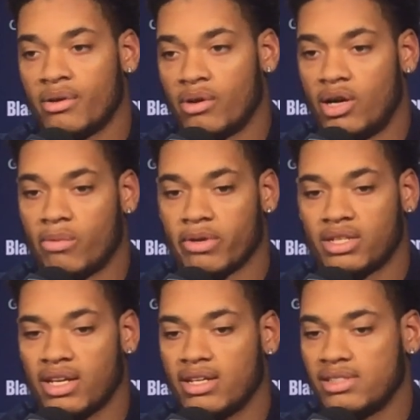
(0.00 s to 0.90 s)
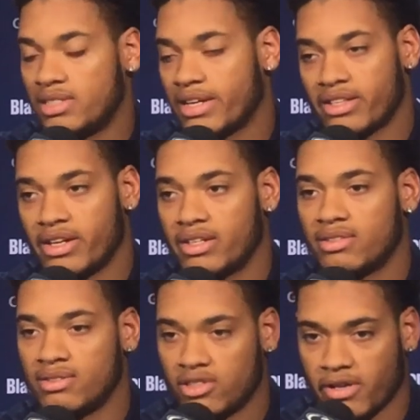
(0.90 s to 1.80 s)
Uh, work he's out there
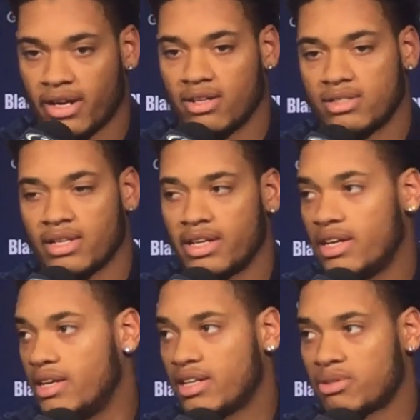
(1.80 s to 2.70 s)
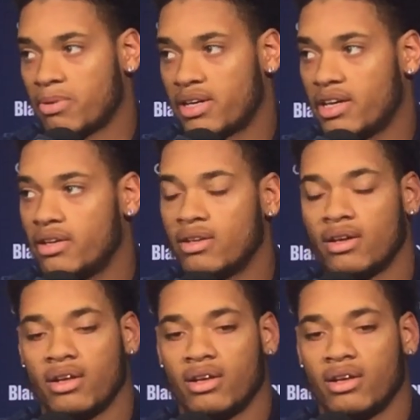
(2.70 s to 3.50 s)
striking the slate getting extra work in.